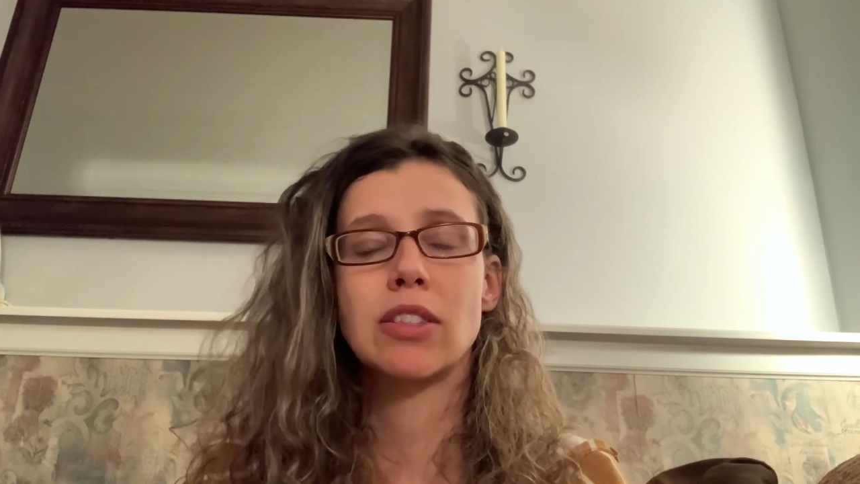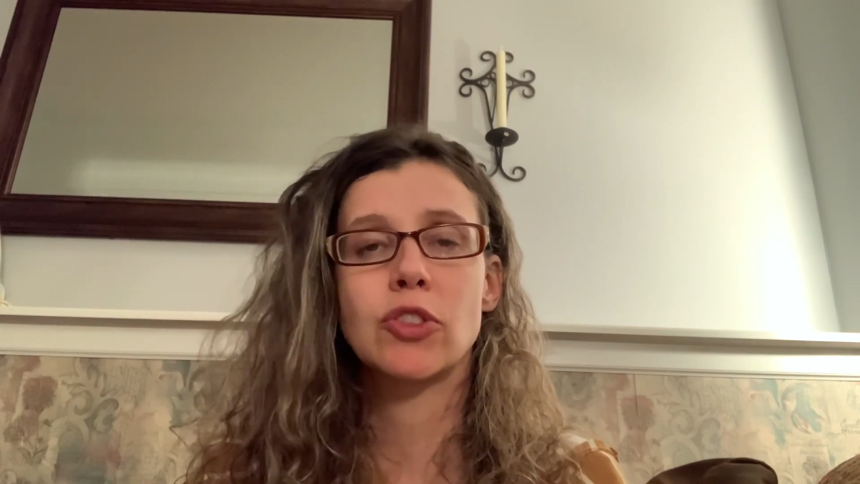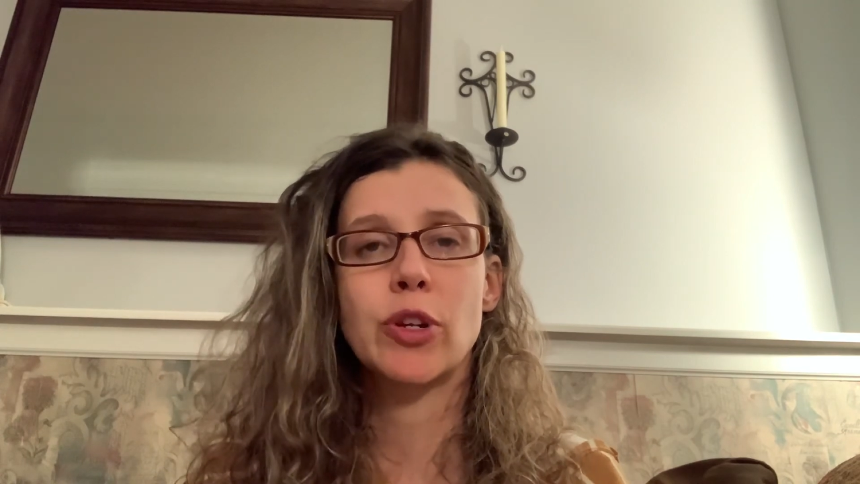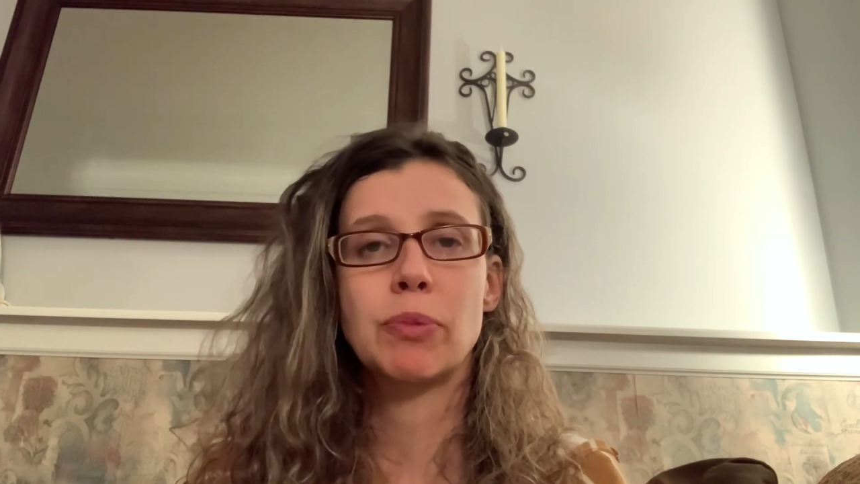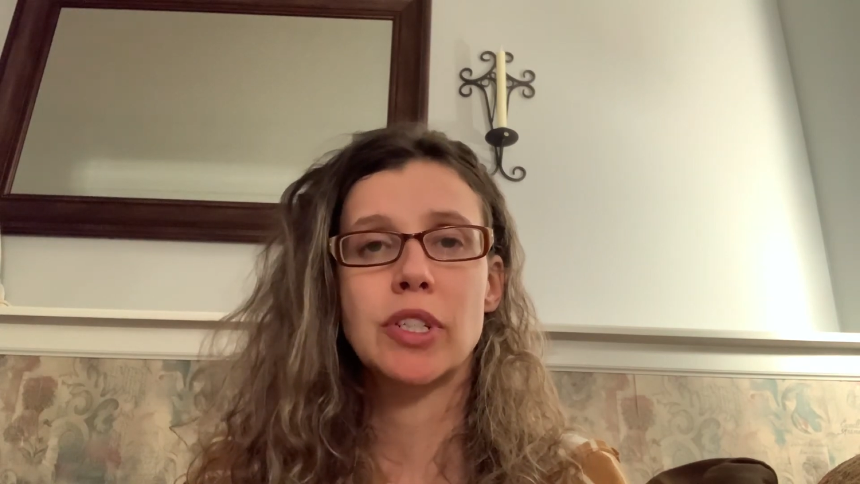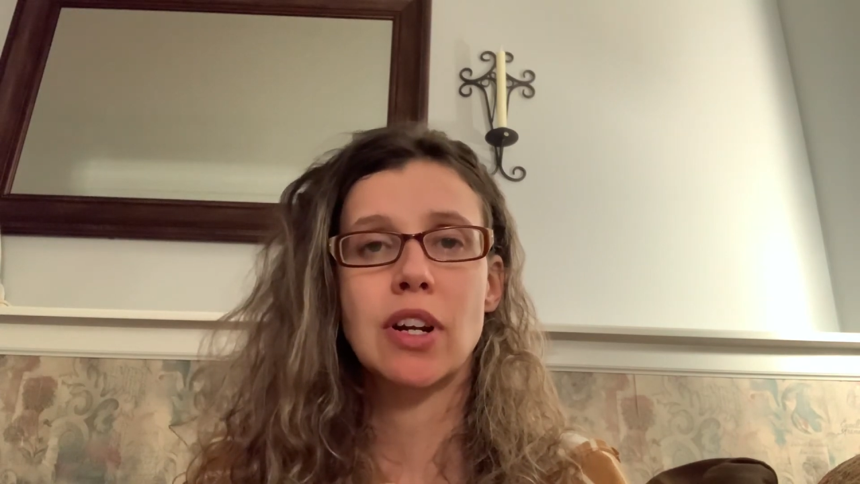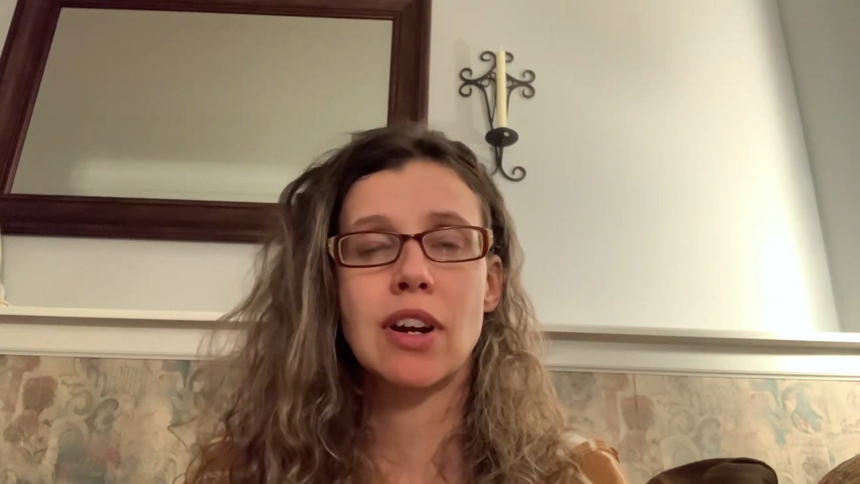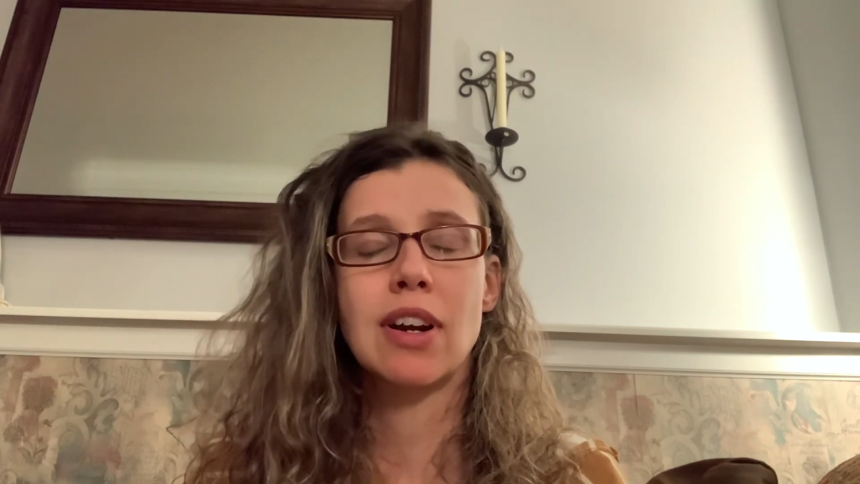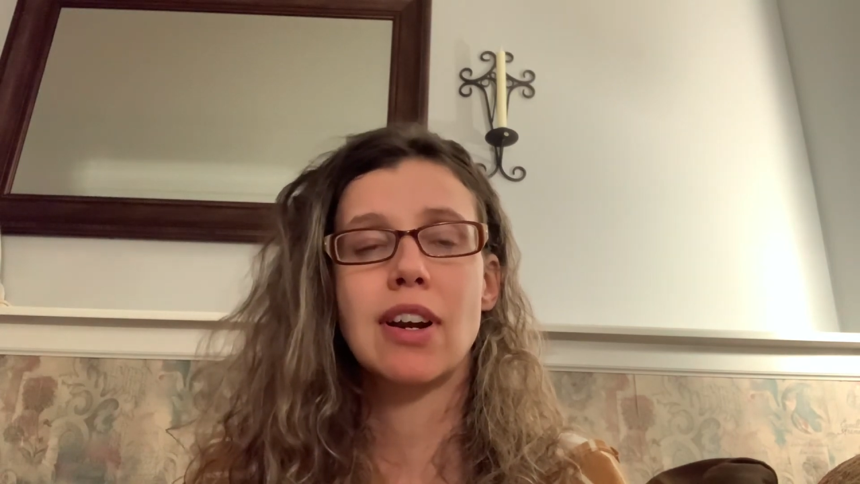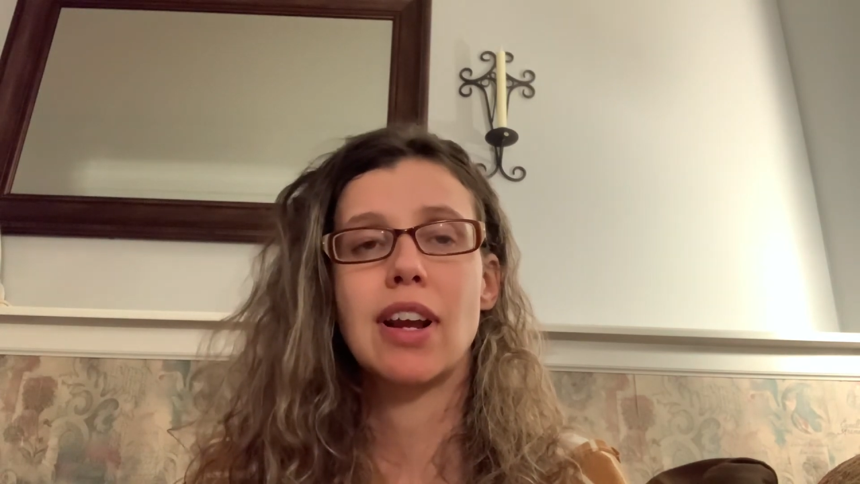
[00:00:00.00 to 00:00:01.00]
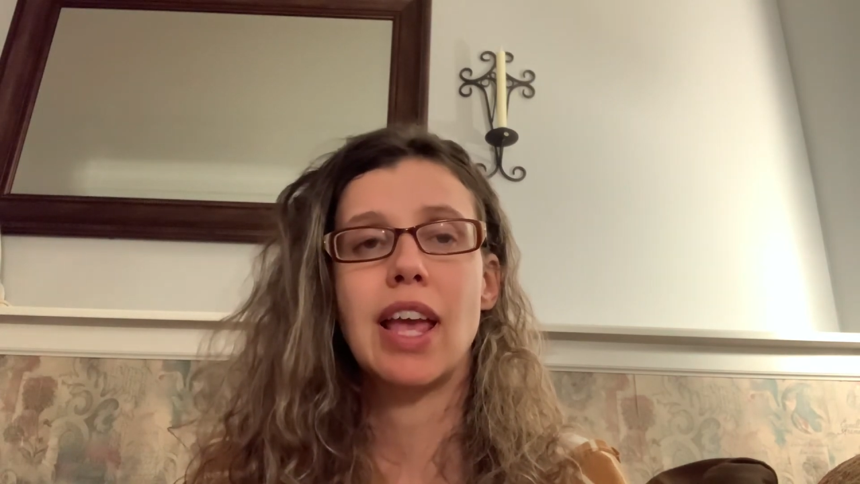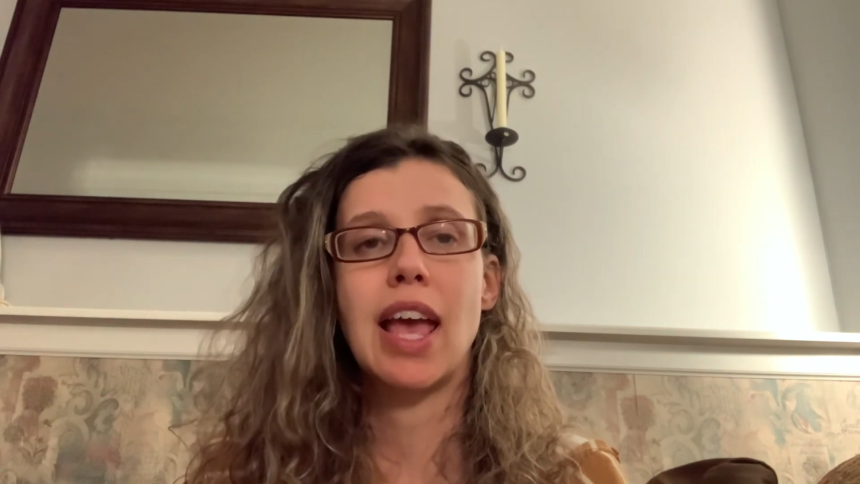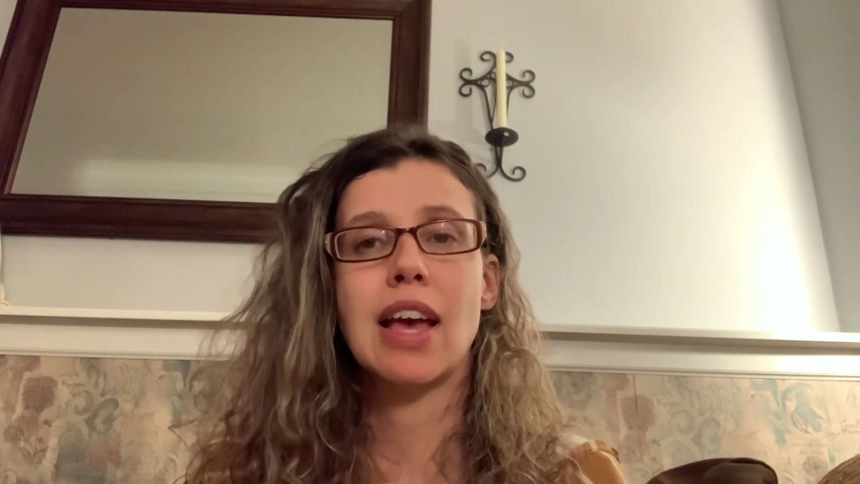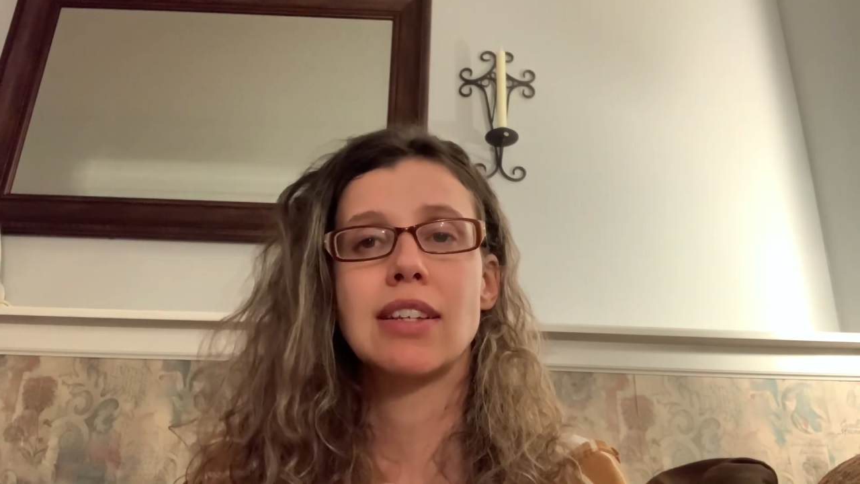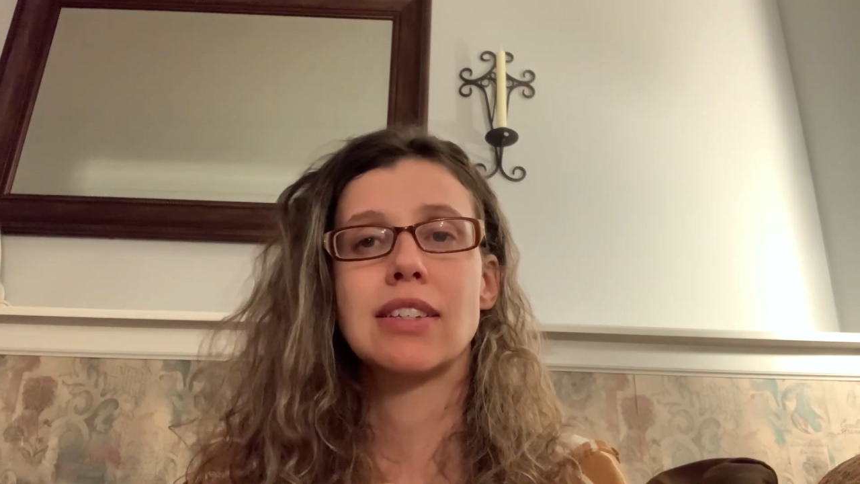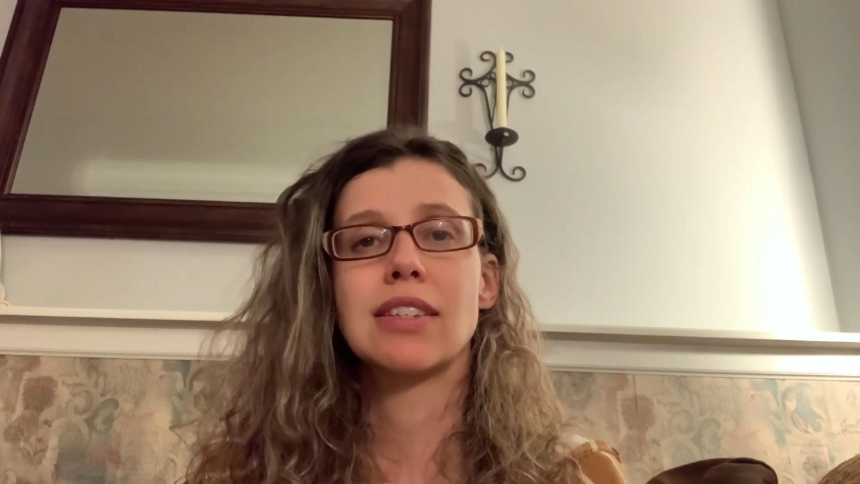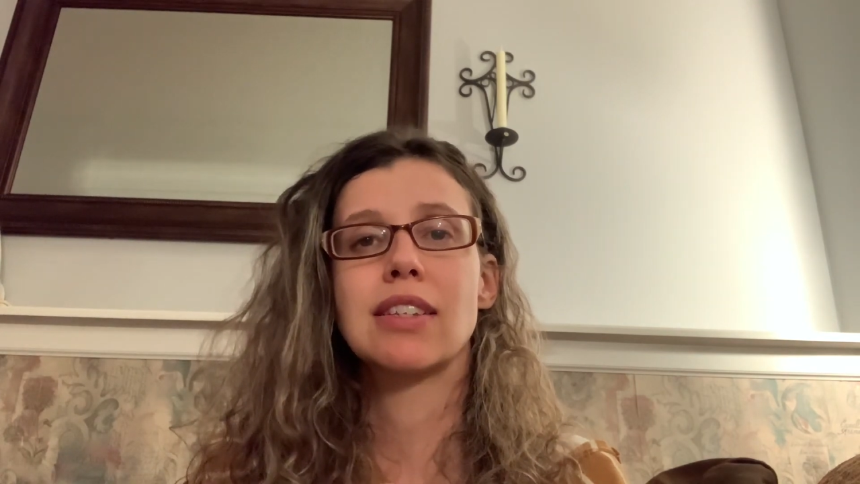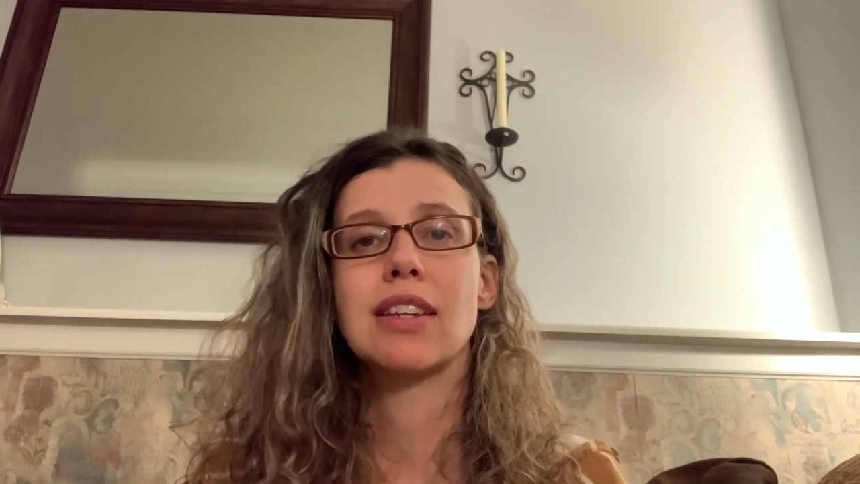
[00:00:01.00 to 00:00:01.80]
scripture, and